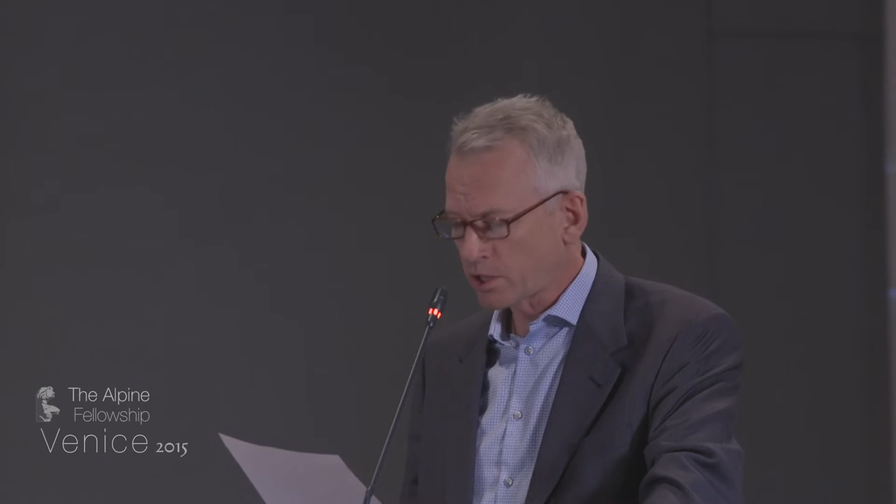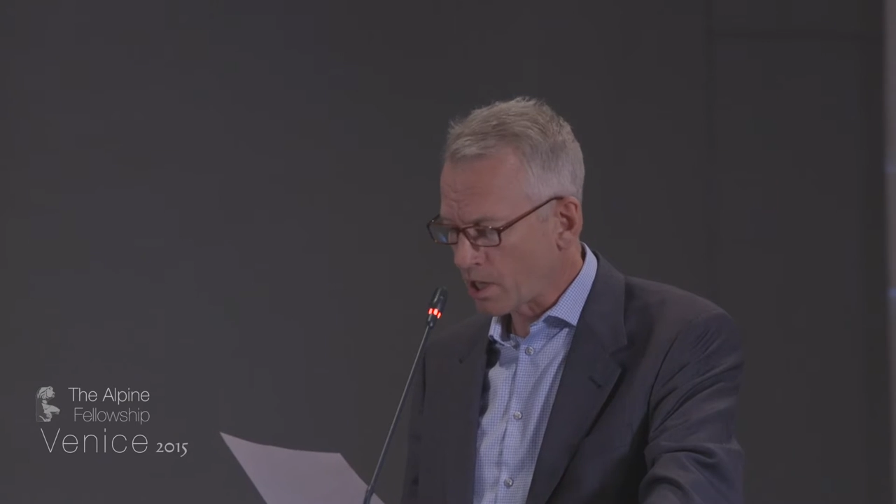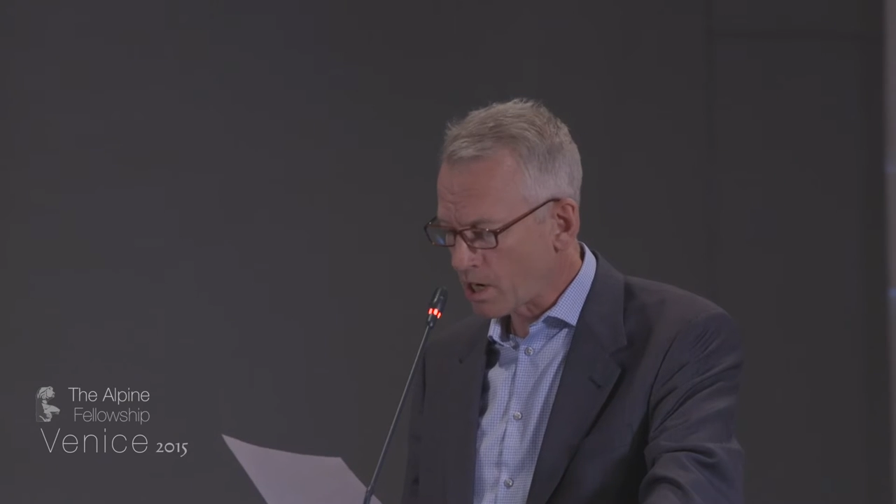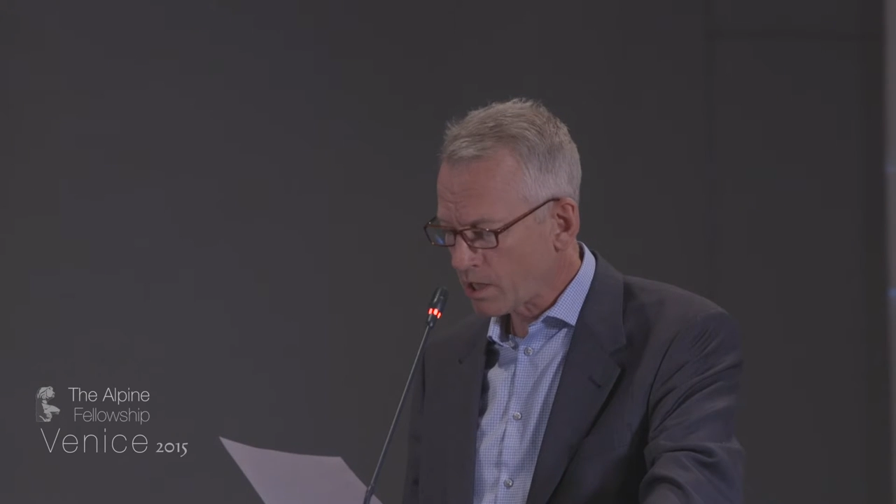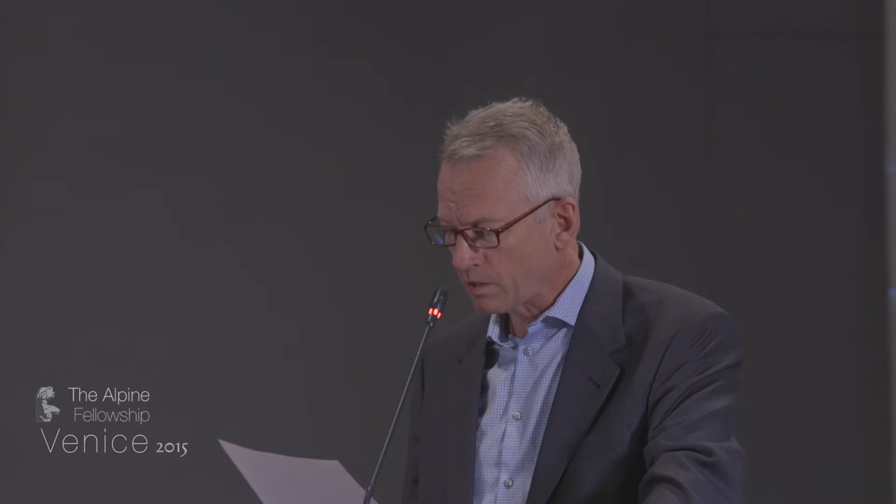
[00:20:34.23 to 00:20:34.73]

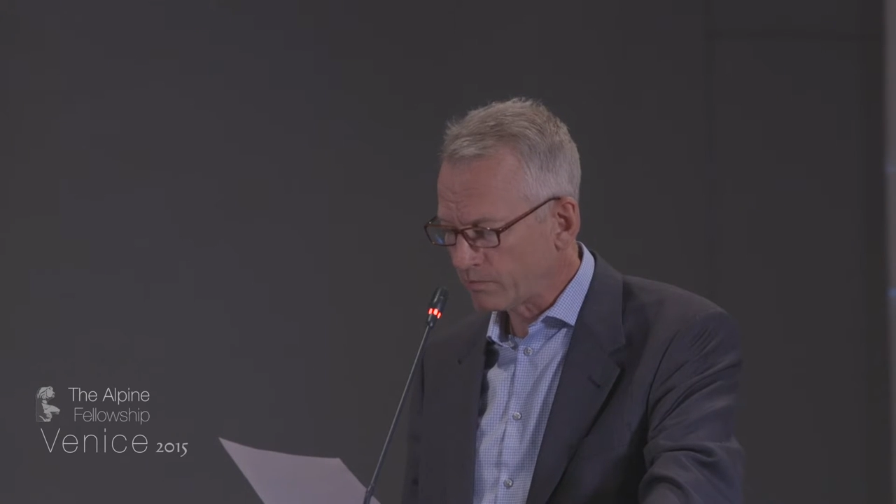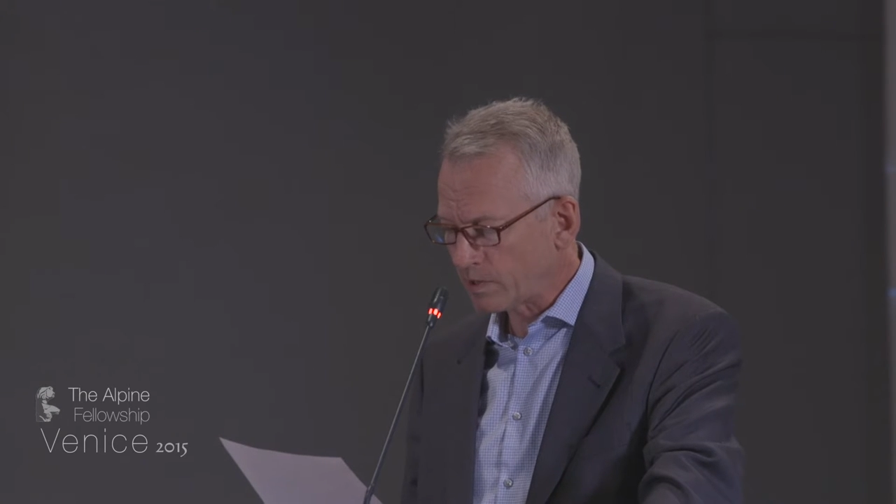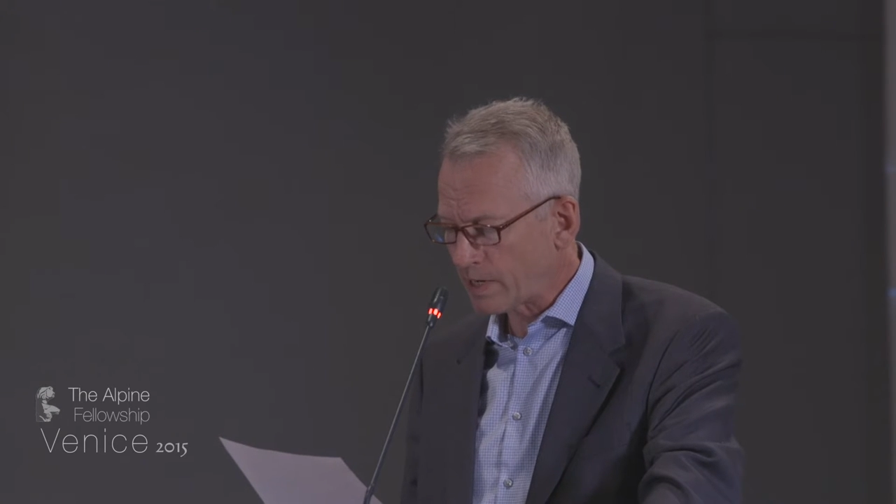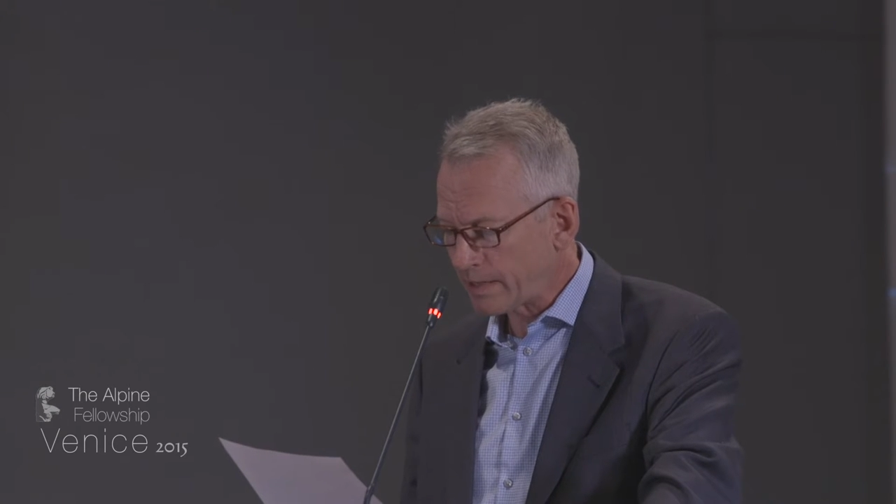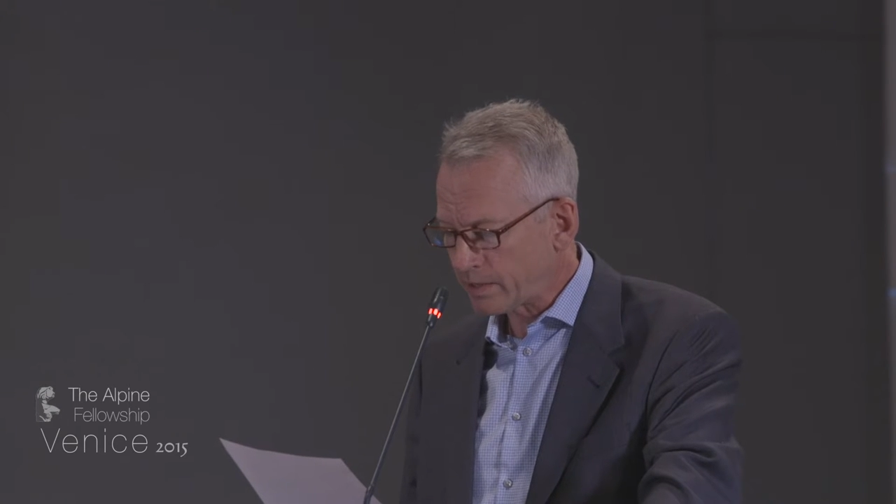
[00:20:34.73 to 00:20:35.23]
shock of
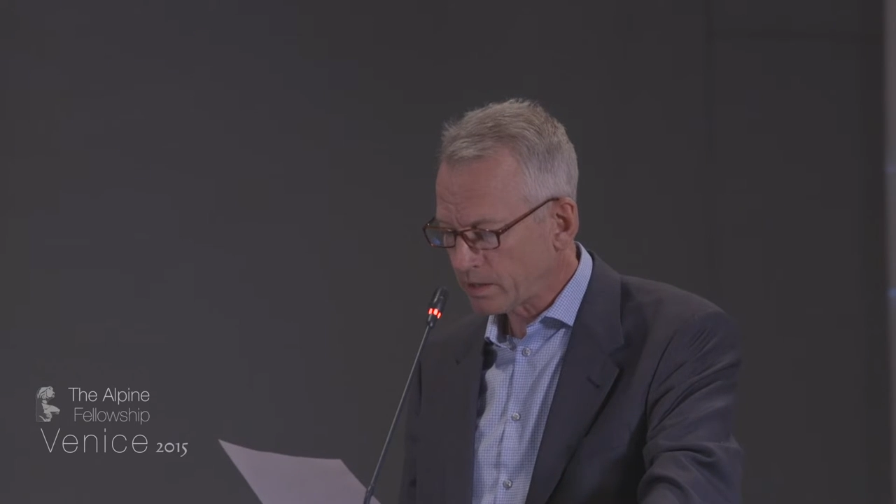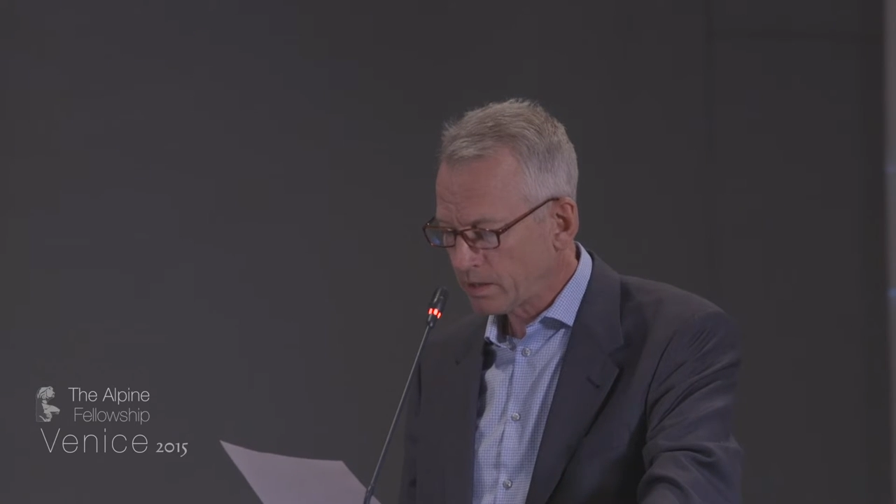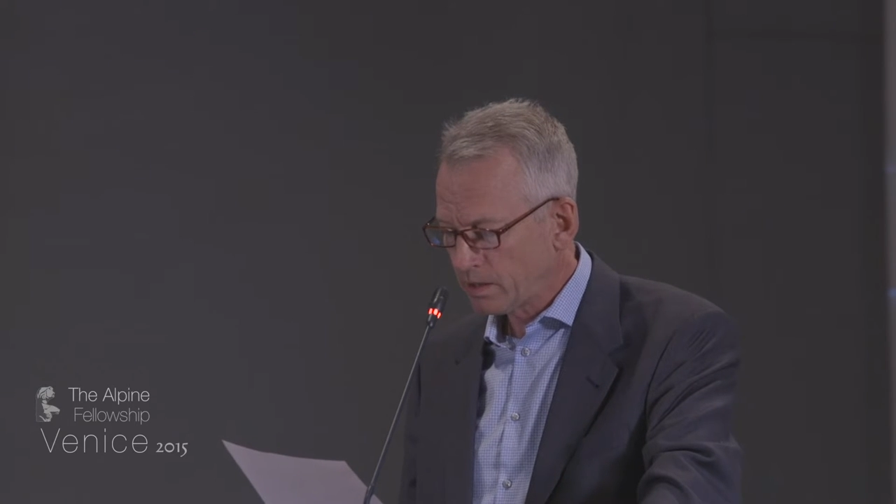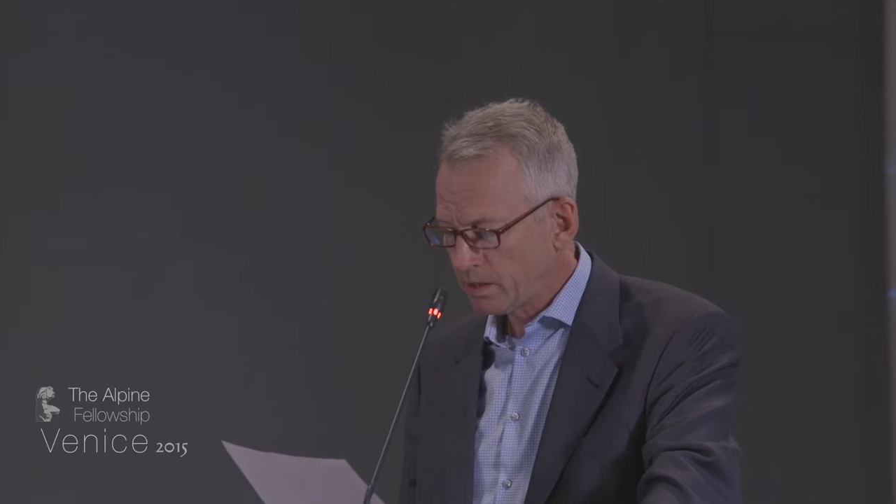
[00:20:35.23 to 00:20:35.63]
light.